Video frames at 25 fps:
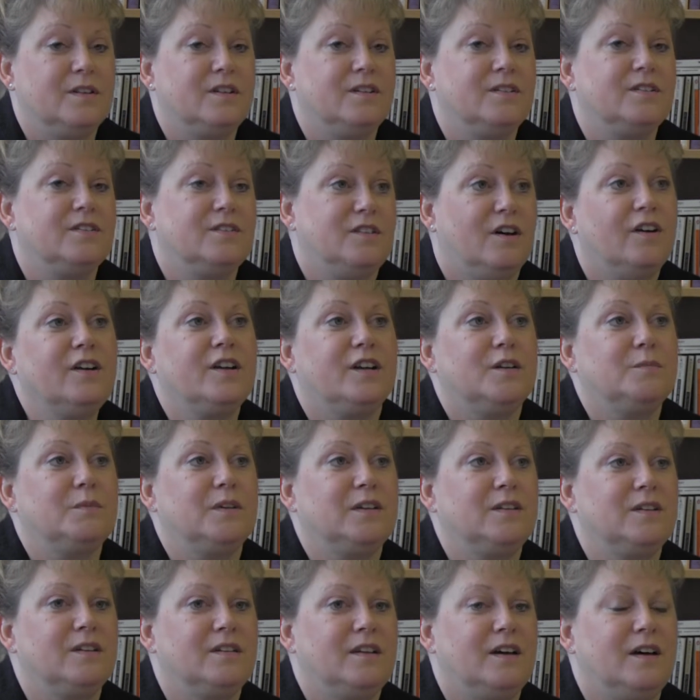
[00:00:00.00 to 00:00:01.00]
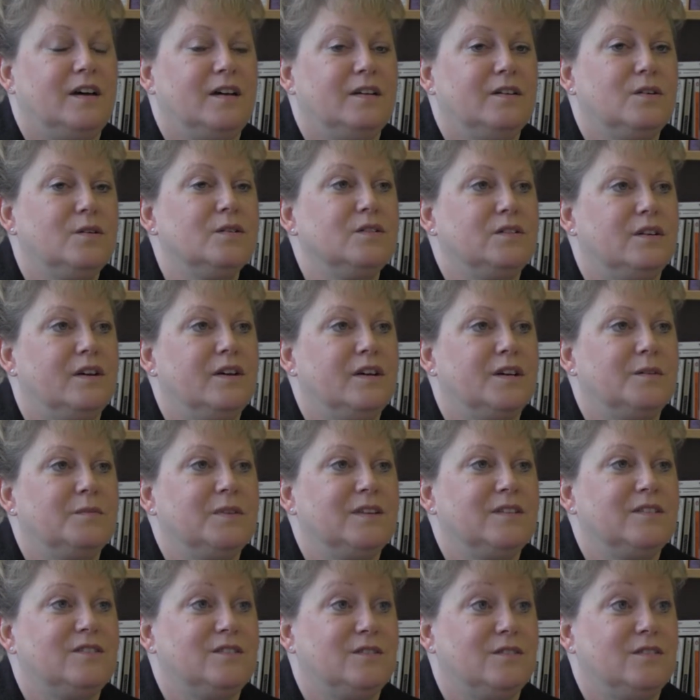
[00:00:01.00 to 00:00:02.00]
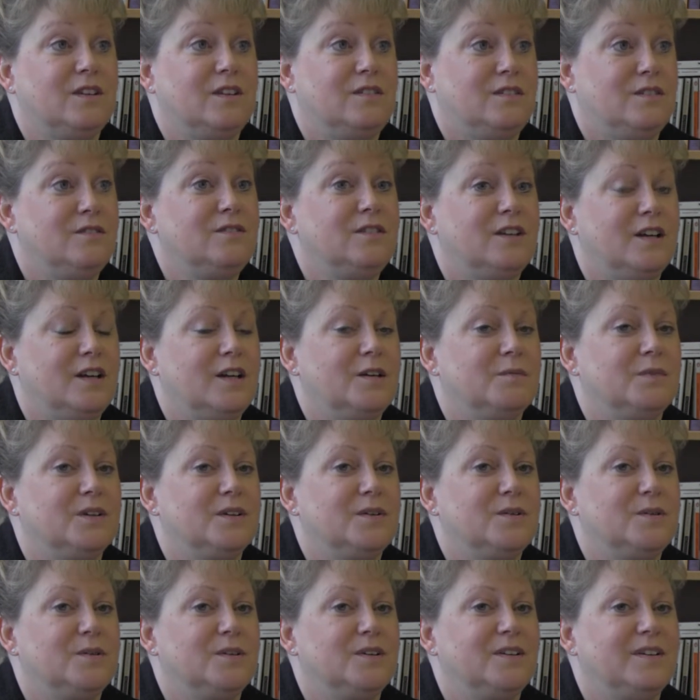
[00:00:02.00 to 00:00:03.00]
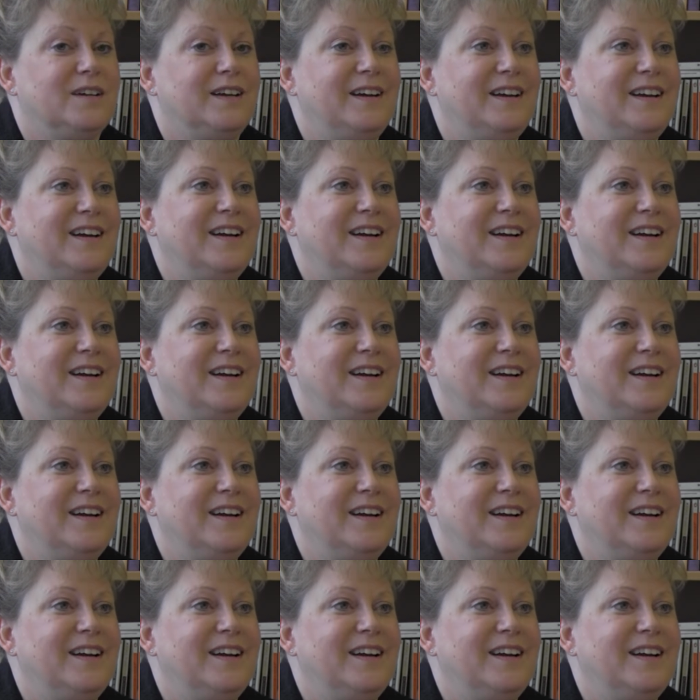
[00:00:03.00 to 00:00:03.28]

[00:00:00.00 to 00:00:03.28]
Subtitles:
There's documents, court documents that show they do take him to court.